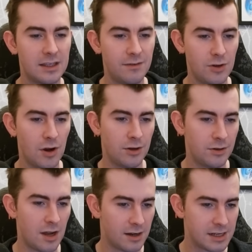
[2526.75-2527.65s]
Give your other
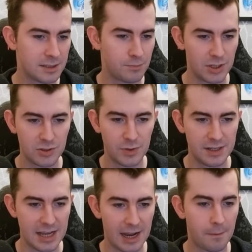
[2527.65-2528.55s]
Nagas +1
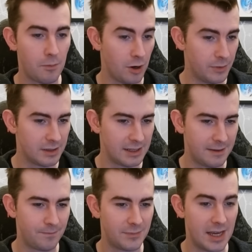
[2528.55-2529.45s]
attack
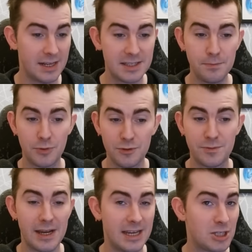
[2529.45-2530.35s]
permanently, and this improves
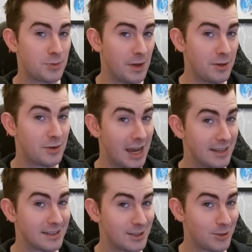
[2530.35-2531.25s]
by each spell you
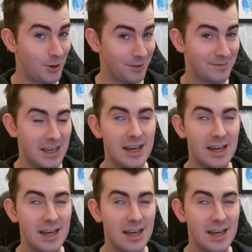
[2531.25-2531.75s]
cast this turn.